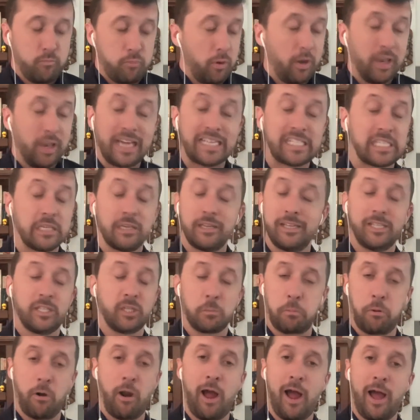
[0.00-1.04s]
pleasantly
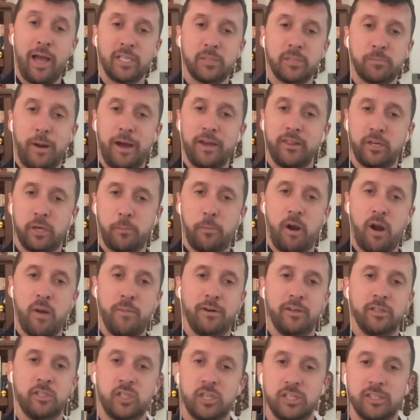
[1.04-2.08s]
surprised by the
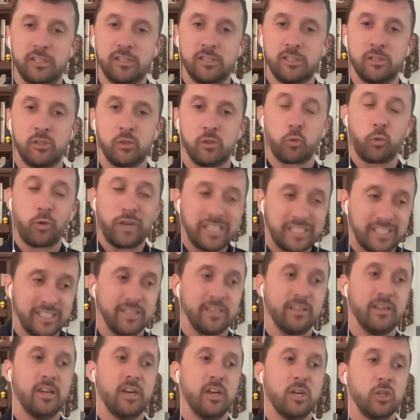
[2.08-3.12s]
Department of Justice's
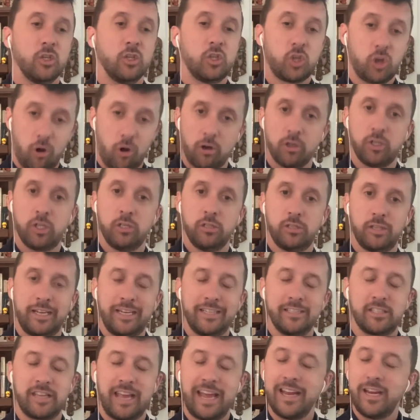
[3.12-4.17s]
recent charges
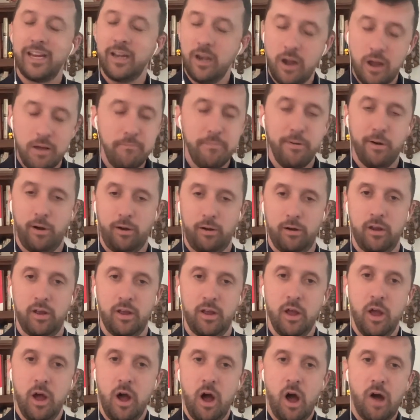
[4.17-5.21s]
against a number
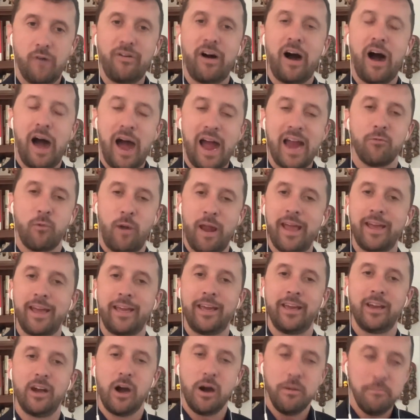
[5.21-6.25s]
of
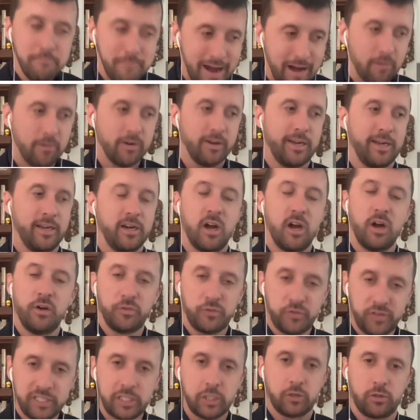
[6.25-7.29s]
high-ranking American
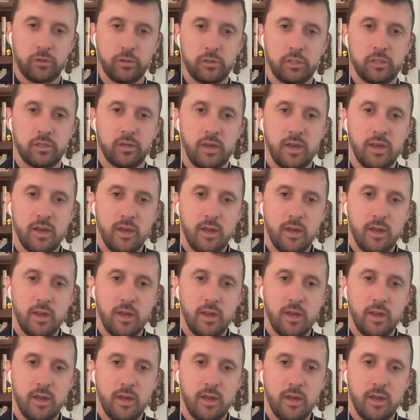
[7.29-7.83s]
officials,